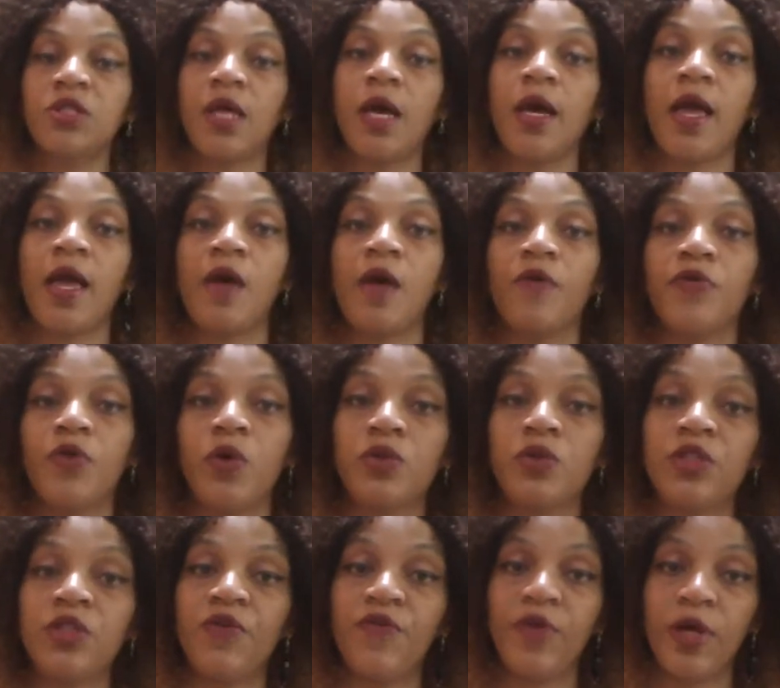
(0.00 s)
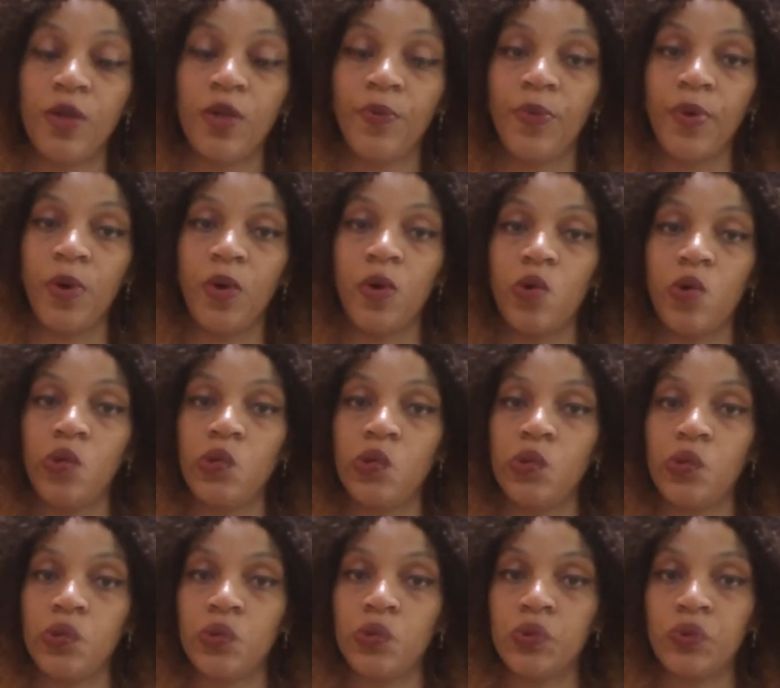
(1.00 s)
I'll have those available
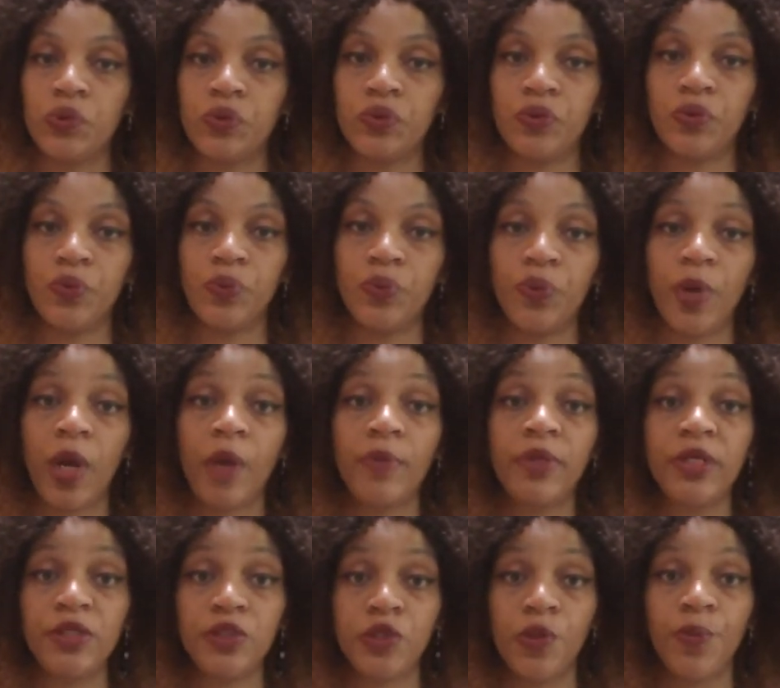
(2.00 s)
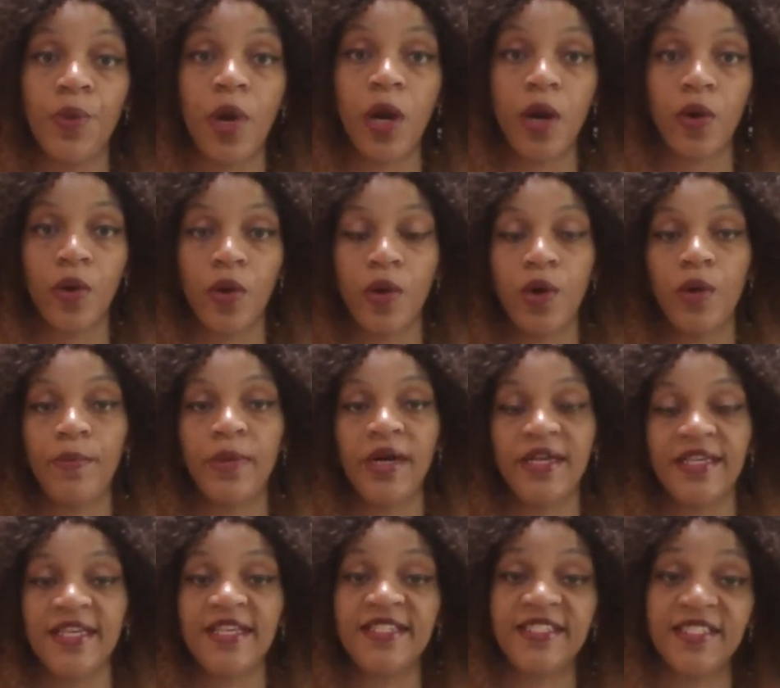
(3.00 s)
probably tomorrow on my
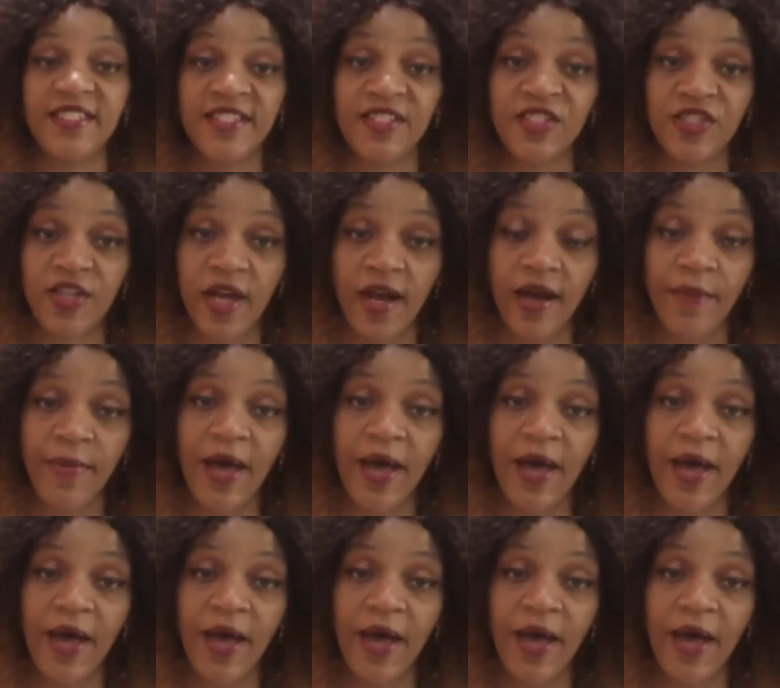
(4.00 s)
Etsy shop.